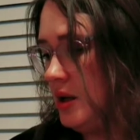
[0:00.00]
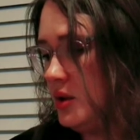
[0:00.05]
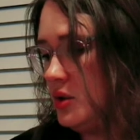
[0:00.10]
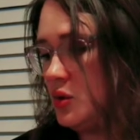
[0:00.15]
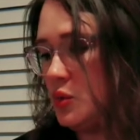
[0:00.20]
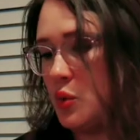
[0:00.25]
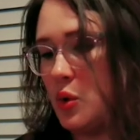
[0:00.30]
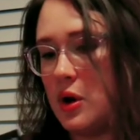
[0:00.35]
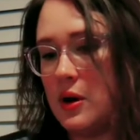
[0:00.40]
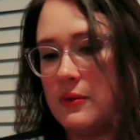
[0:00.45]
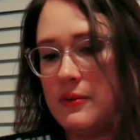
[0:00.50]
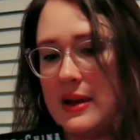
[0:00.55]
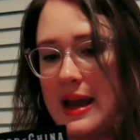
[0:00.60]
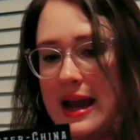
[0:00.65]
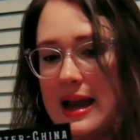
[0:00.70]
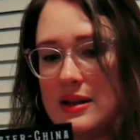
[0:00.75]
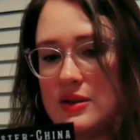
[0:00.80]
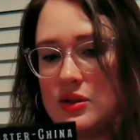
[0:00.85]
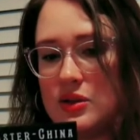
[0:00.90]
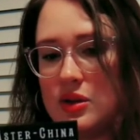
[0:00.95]
Dwarf
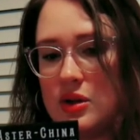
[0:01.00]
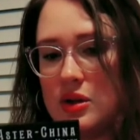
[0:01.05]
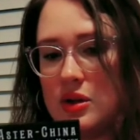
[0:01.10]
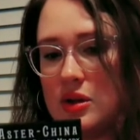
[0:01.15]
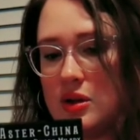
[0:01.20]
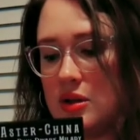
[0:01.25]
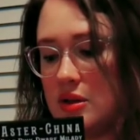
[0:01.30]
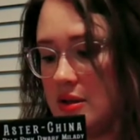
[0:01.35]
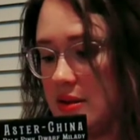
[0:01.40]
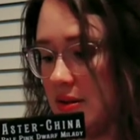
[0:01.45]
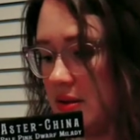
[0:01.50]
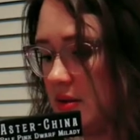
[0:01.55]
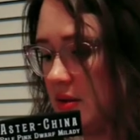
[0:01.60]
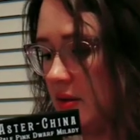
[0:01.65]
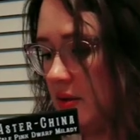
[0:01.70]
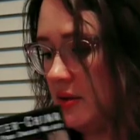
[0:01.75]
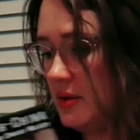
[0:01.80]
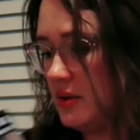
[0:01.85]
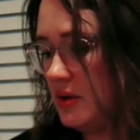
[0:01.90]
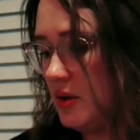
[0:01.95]
Asters,
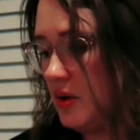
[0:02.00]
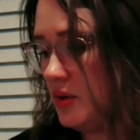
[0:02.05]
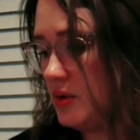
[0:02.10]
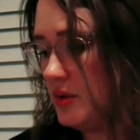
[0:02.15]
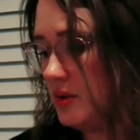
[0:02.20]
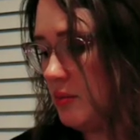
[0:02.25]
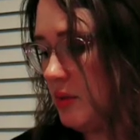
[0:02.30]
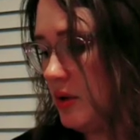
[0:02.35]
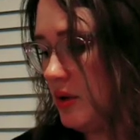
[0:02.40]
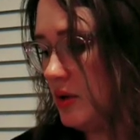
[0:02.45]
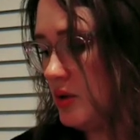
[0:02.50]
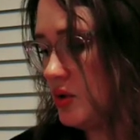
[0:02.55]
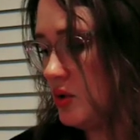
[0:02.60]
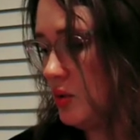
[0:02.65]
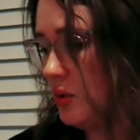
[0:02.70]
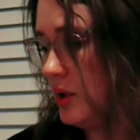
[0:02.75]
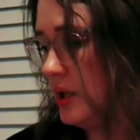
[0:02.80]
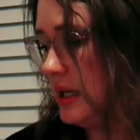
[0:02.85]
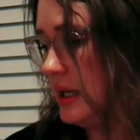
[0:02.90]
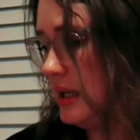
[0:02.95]
so some other
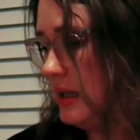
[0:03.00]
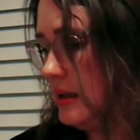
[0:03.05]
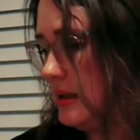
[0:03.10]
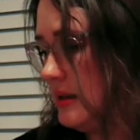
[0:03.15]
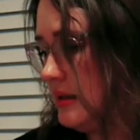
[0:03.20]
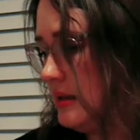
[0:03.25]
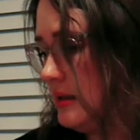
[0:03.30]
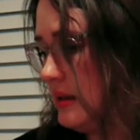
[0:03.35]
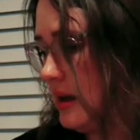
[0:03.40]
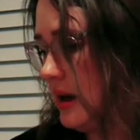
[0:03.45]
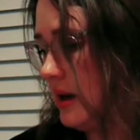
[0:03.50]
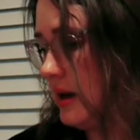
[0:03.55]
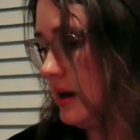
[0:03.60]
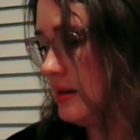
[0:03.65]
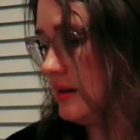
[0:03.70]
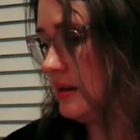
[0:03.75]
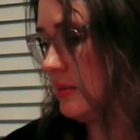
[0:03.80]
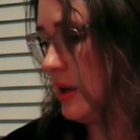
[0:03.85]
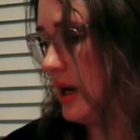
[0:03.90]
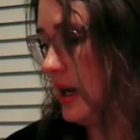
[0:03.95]
shorties. I
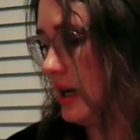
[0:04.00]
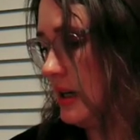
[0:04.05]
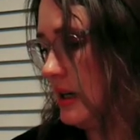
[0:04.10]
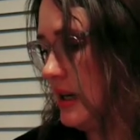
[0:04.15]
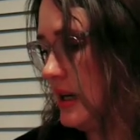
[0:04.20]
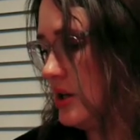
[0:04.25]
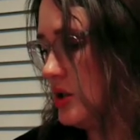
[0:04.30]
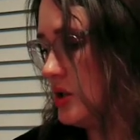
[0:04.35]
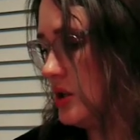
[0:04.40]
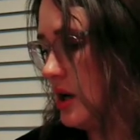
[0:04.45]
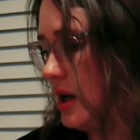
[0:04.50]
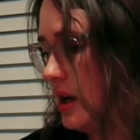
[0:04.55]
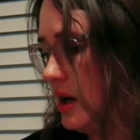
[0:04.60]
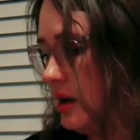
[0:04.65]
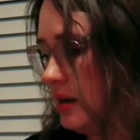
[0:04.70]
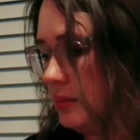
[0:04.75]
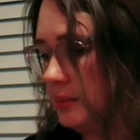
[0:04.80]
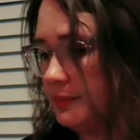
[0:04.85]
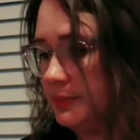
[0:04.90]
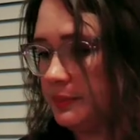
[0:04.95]
got some
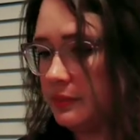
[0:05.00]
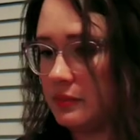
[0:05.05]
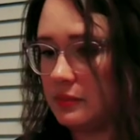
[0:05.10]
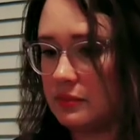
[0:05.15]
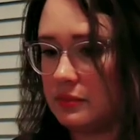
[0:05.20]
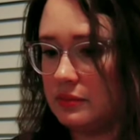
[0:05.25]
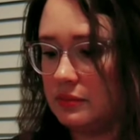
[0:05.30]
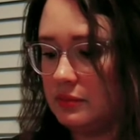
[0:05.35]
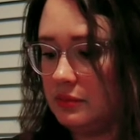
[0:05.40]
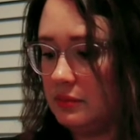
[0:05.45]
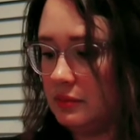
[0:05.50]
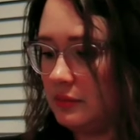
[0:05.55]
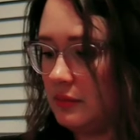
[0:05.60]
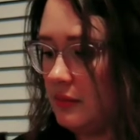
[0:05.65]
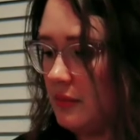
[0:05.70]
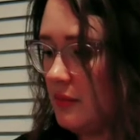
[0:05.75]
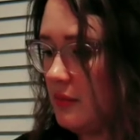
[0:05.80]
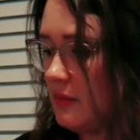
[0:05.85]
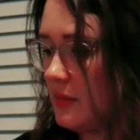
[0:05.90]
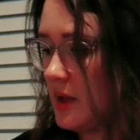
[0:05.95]
Echinacea,
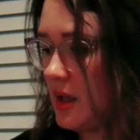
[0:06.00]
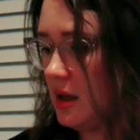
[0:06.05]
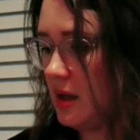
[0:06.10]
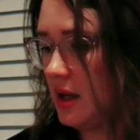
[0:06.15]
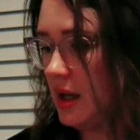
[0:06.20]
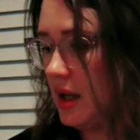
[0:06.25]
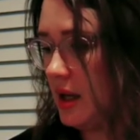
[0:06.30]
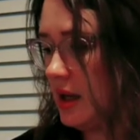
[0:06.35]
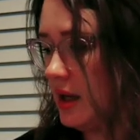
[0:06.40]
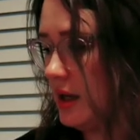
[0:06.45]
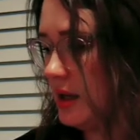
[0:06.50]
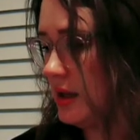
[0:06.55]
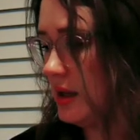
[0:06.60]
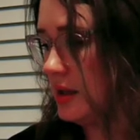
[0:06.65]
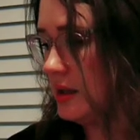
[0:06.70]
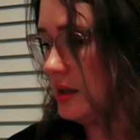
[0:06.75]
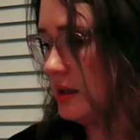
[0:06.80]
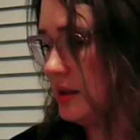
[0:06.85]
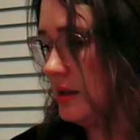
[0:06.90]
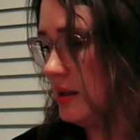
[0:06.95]

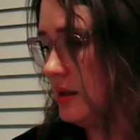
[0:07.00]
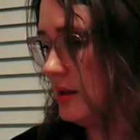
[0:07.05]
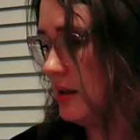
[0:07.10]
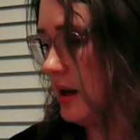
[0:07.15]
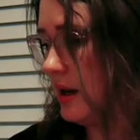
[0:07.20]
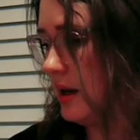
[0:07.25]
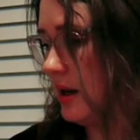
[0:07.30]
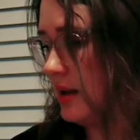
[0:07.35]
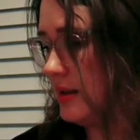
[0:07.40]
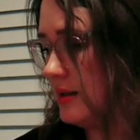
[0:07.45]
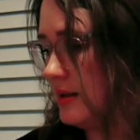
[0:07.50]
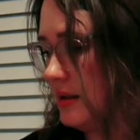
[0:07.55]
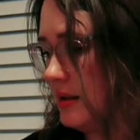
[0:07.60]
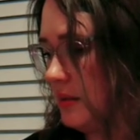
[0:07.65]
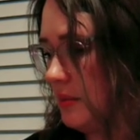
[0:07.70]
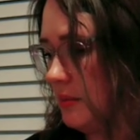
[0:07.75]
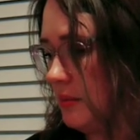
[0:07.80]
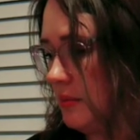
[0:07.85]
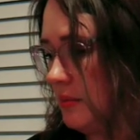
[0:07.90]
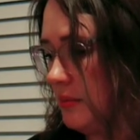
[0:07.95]
and I got
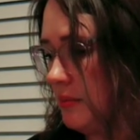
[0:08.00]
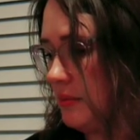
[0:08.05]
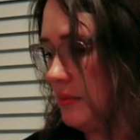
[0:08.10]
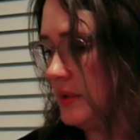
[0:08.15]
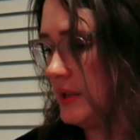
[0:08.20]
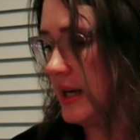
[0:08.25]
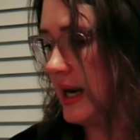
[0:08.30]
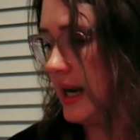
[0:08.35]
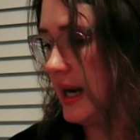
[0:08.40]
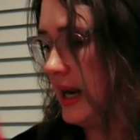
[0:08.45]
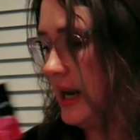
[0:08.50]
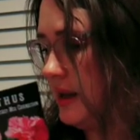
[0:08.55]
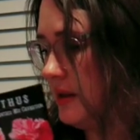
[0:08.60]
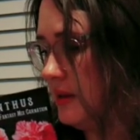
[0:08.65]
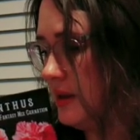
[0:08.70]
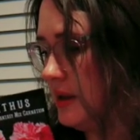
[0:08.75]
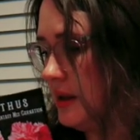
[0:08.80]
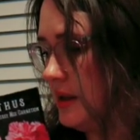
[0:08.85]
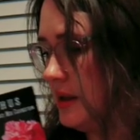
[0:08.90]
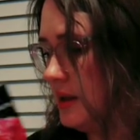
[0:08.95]
some
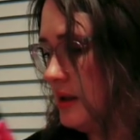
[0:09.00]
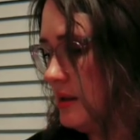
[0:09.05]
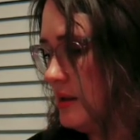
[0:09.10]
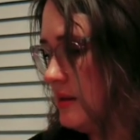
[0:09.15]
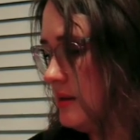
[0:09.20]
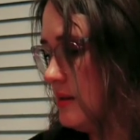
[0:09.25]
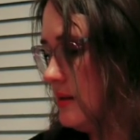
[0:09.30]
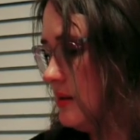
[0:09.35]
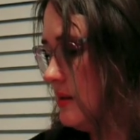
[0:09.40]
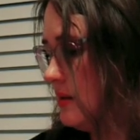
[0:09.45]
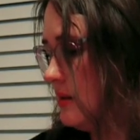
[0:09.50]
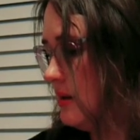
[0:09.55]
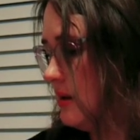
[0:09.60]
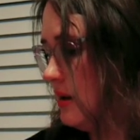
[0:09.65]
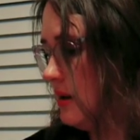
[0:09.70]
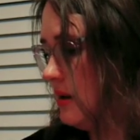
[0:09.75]
Dianthus,